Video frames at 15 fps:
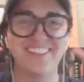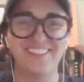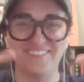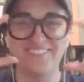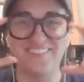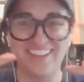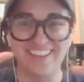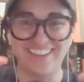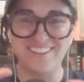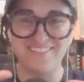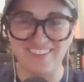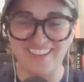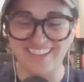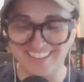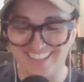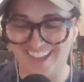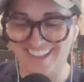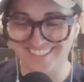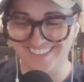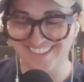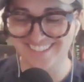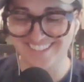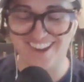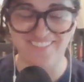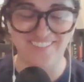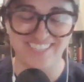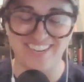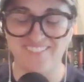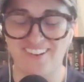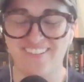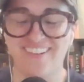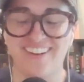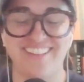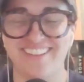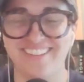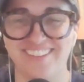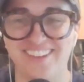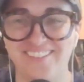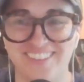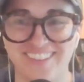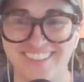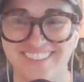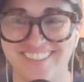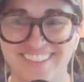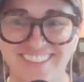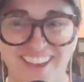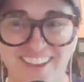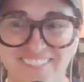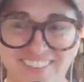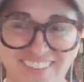the wicked big glasses. Every time I wear those, I feel